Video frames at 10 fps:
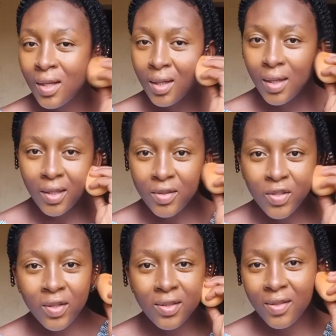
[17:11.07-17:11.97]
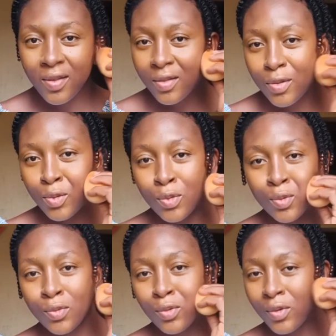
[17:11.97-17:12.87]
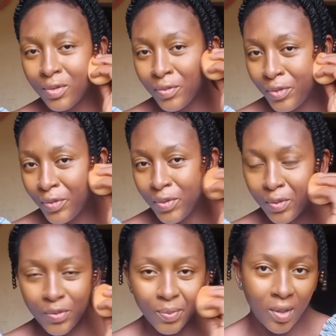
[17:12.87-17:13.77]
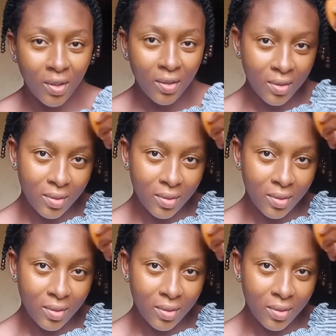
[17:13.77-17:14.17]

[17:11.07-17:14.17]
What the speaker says: I turned 32 on the 5th of May.